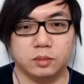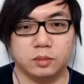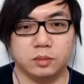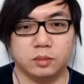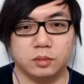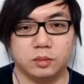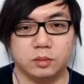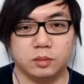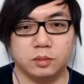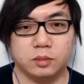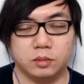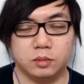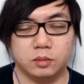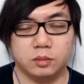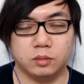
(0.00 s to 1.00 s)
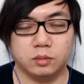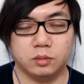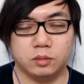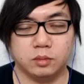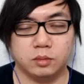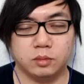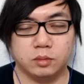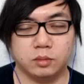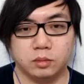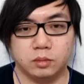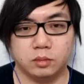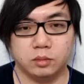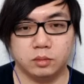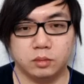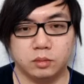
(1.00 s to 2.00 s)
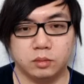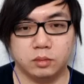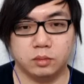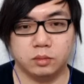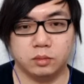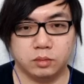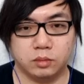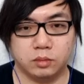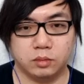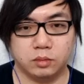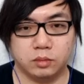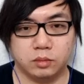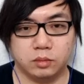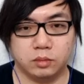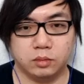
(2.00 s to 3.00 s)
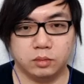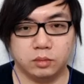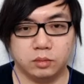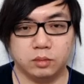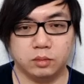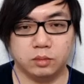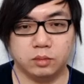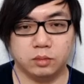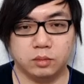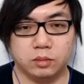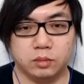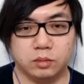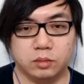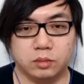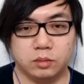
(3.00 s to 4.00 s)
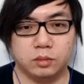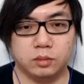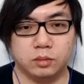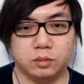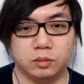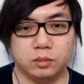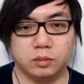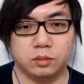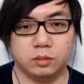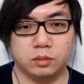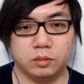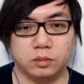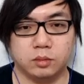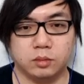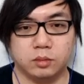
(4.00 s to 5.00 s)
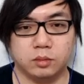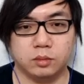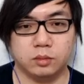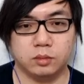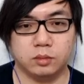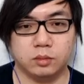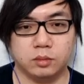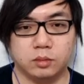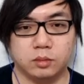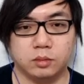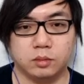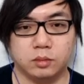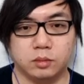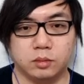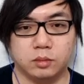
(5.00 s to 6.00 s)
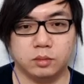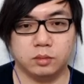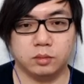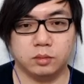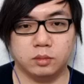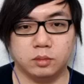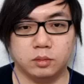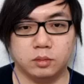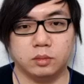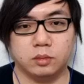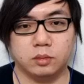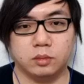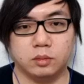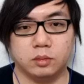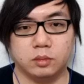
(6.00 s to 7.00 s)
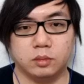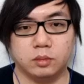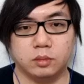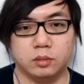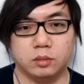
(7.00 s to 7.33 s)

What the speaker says: (not speaking)